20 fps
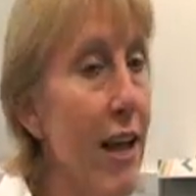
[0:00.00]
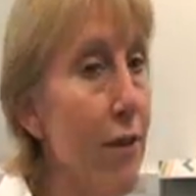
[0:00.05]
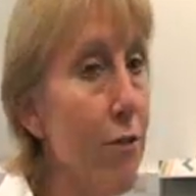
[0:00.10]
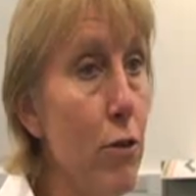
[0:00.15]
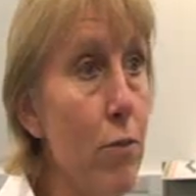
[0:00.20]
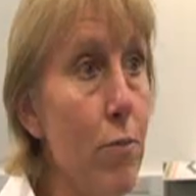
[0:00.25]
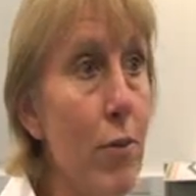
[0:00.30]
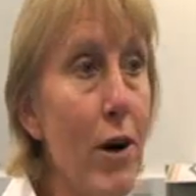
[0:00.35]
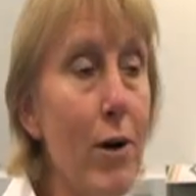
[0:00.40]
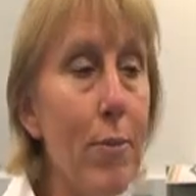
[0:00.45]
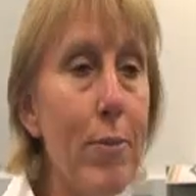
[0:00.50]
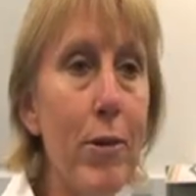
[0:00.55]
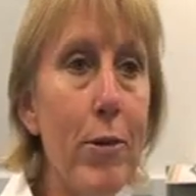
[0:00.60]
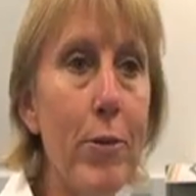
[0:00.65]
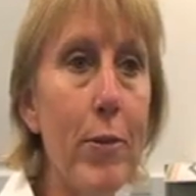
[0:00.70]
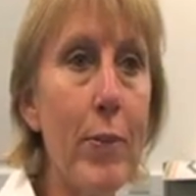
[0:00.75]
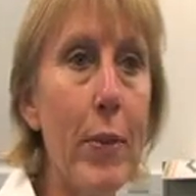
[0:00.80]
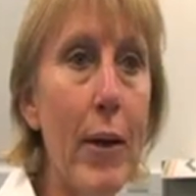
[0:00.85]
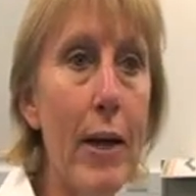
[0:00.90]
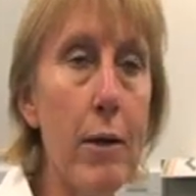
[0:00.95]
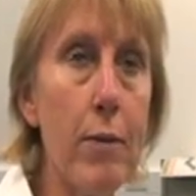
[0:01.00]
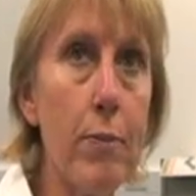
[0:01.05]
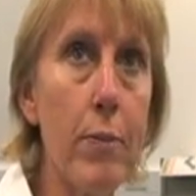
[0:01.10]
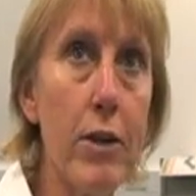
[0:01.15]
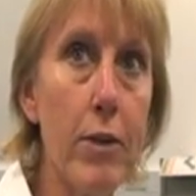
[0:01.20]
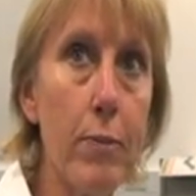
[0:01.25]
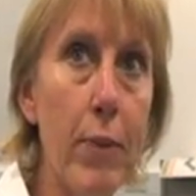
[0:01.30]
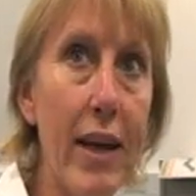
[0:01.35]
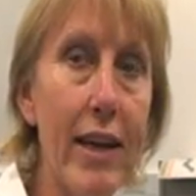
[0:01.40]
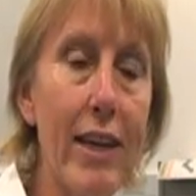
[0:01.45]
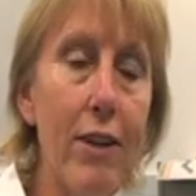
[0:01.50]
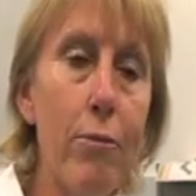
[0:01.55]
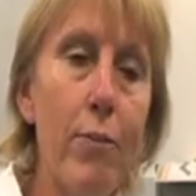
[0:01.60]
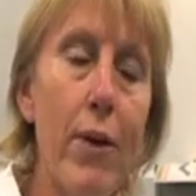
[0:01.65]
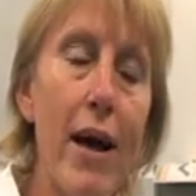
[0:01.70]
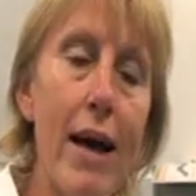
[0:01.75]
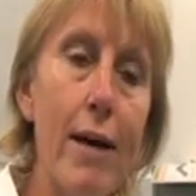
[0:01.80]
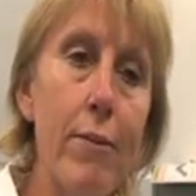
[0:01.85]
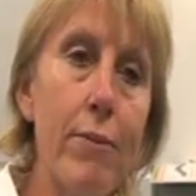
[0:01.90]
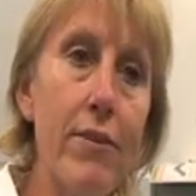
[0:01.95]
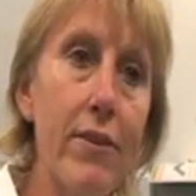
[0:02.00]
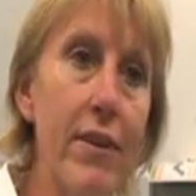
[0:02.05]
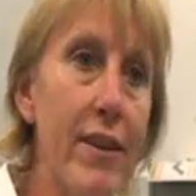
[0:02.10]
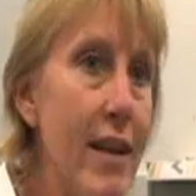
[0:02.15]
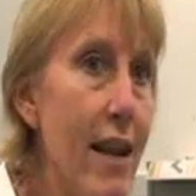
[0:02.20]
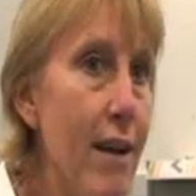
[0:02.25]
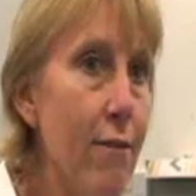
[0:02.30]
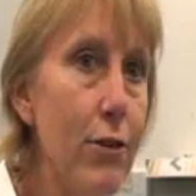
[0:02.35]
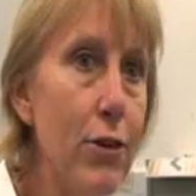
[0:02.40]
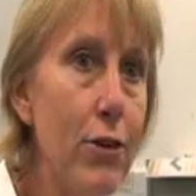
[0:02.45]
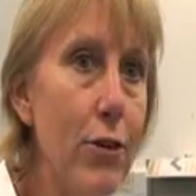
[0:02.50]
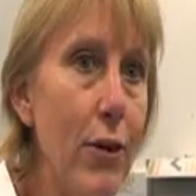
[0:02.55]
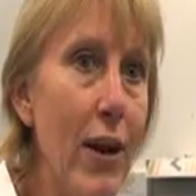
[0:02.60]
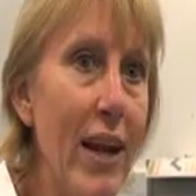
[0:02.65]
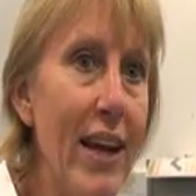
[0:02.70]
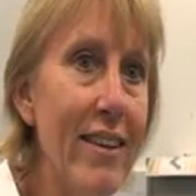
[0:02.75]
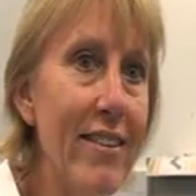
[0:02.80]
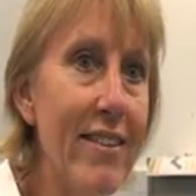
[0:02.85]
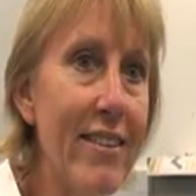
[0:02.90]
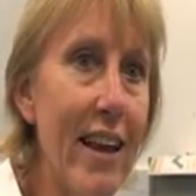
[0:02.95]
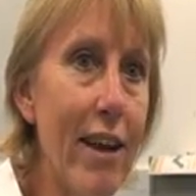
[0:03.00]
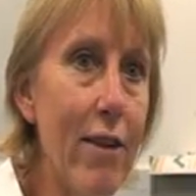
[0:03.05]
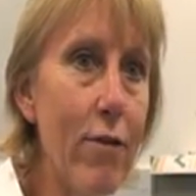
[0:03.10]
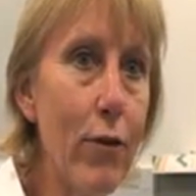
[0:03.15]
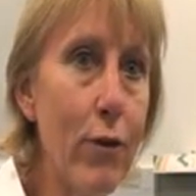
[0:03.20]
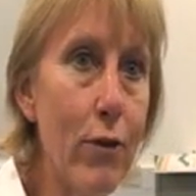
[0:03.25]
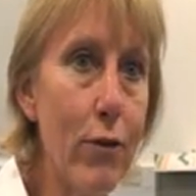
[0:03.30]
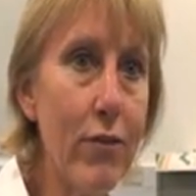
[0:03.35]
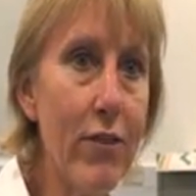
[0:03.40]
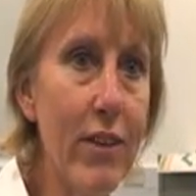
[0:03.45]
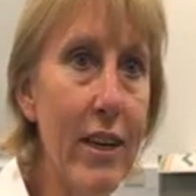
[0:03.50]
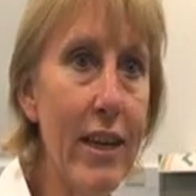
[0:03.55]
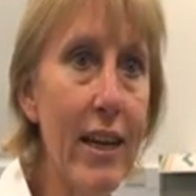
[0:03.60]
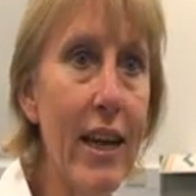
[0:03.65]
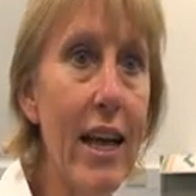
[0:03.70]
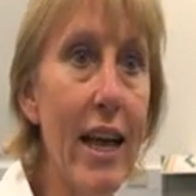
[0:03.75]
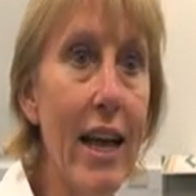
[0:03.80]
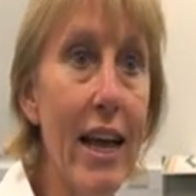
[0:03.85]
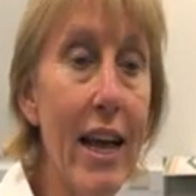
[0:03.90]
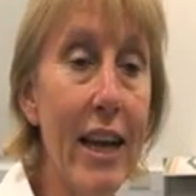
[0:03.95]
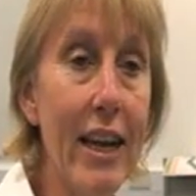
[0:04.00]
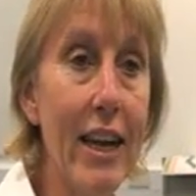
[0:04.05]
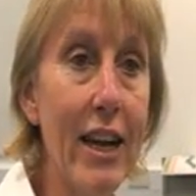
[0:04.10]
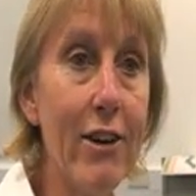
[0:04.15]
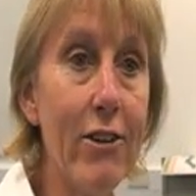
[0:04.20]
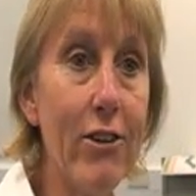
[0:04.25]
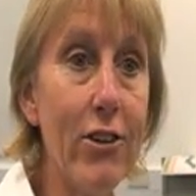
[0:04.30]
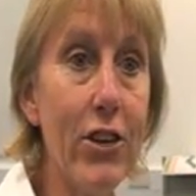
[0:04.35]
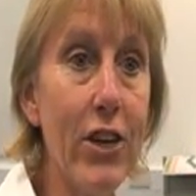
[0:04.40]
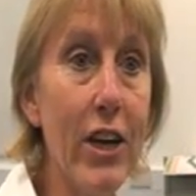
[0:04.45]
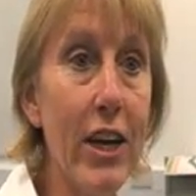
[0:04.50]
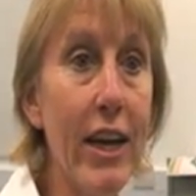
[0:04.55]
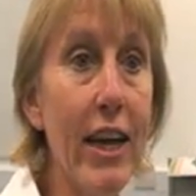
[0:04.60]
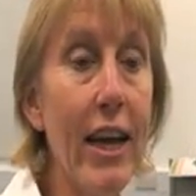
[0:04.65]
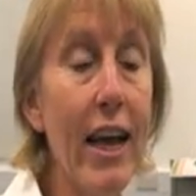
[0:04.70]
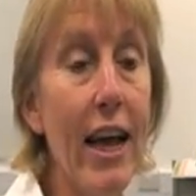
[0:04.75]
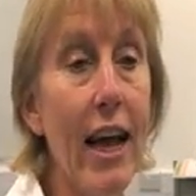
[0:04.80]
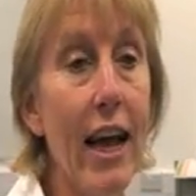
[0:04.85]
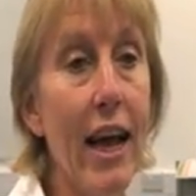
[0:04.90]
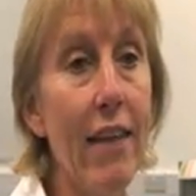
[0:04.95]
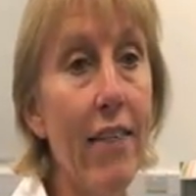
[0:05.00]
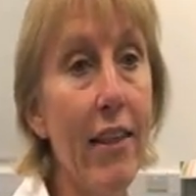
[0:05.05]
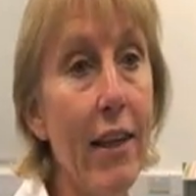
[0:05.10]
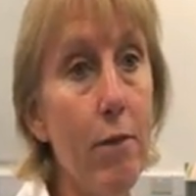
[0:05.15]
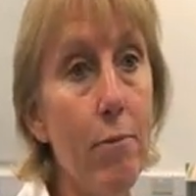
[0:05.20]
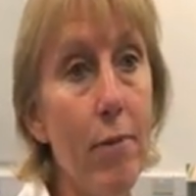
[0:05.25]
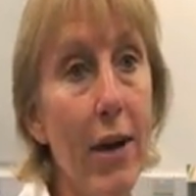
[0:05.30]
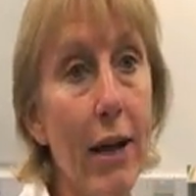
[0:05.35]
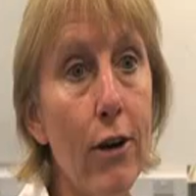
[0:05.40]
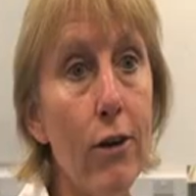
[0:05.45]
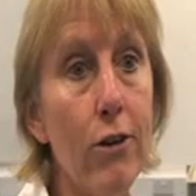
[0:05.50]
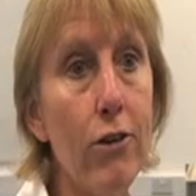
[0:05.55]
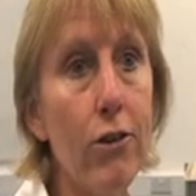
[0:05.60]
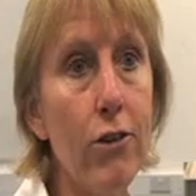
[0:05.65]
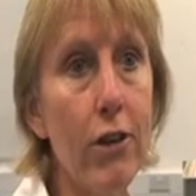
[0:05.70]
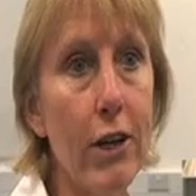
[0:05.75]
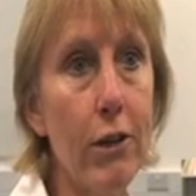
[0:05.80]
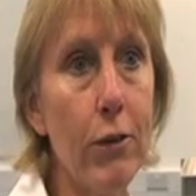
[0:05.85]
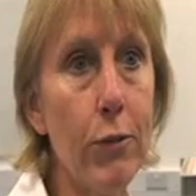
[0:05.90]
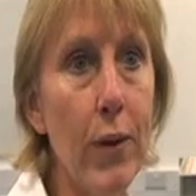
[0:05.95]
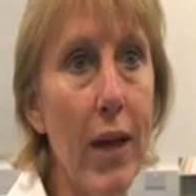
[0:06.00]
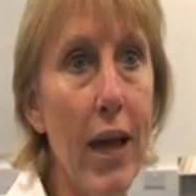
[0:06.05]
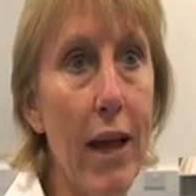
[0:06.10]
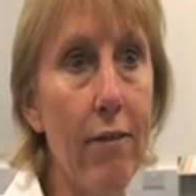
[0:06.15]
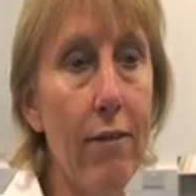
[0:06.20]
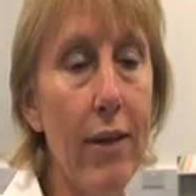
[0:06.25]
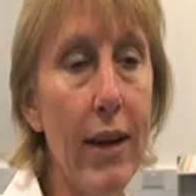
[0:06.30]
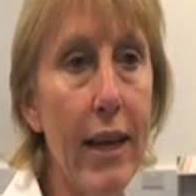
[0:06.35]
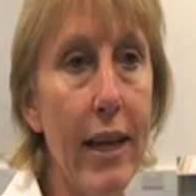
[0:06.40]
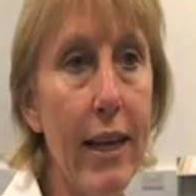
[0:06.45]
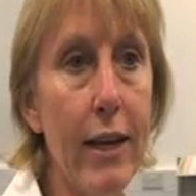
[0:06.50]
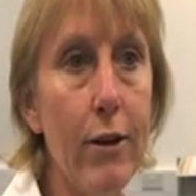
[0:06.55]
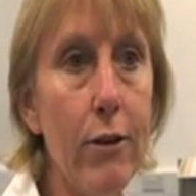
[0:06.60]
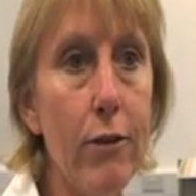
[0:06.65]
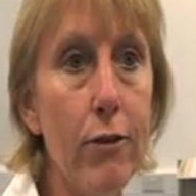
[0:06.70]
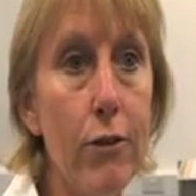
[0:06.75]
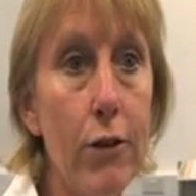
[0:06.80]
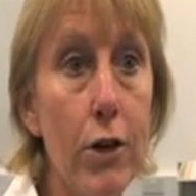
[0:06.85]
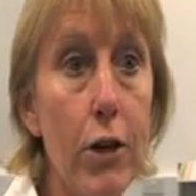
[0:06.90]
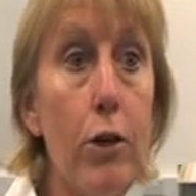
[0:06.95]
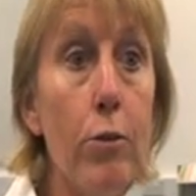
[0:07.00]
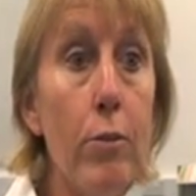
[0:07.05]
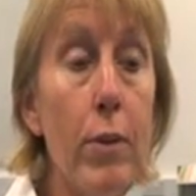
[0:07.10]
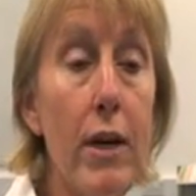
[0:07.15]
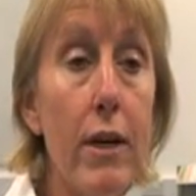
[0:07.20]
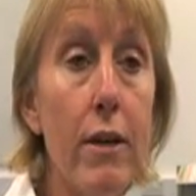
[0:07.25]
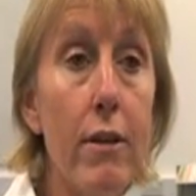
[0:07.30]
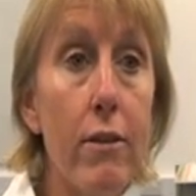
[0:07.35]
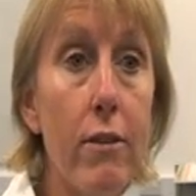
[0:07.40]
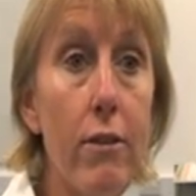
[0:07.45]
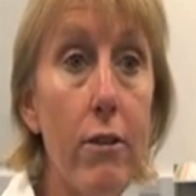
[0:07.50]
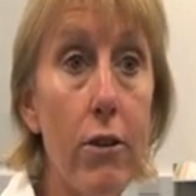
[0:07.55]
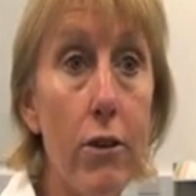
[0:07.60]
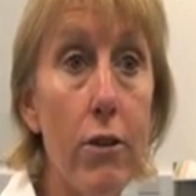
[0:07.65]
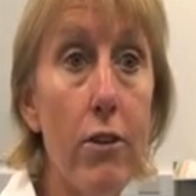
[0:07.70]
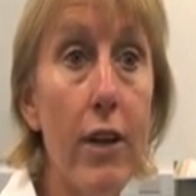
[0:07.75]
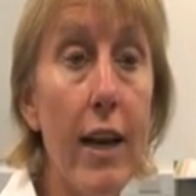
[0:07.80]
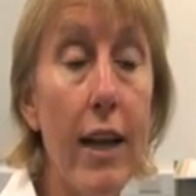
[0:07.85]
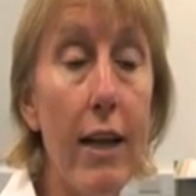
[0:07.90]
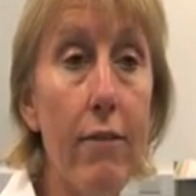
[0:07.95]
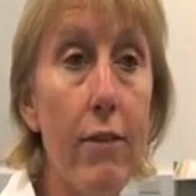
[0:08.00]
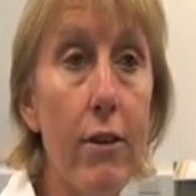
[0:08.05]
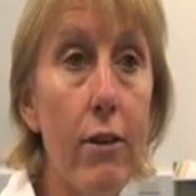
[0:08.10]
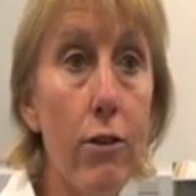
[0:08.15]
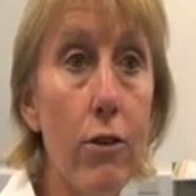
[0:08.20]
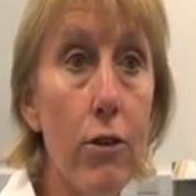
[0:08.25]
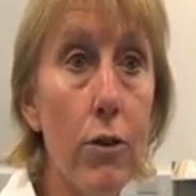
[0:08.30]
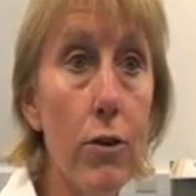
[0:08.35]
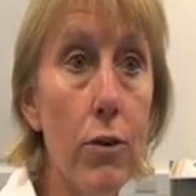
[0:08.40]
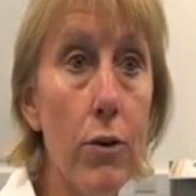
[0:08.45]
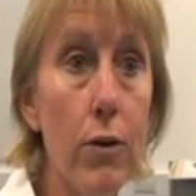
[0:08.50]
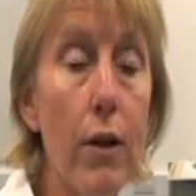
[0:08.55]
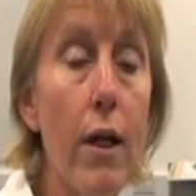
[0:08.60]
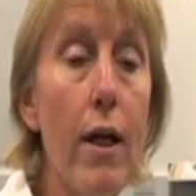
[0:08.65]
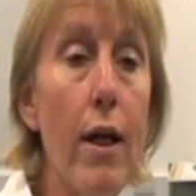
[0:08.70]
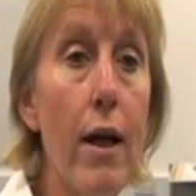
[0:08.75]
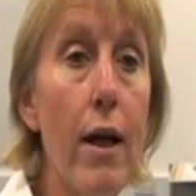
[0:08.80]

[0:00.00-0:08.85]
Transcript: From Barbara's perspective, perhaps never too late to get involved in coaching. And then by contrast, we have Lee, who's a young person just leaving school